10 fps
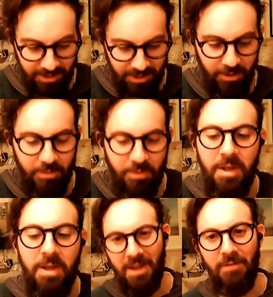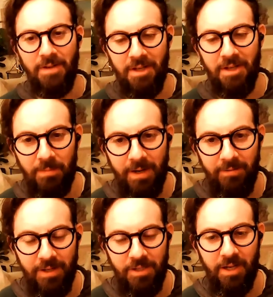So give us a little bit
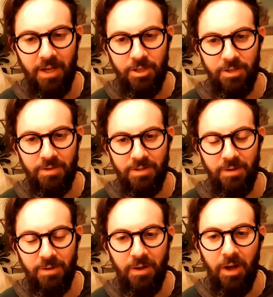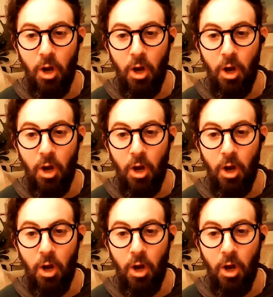of education to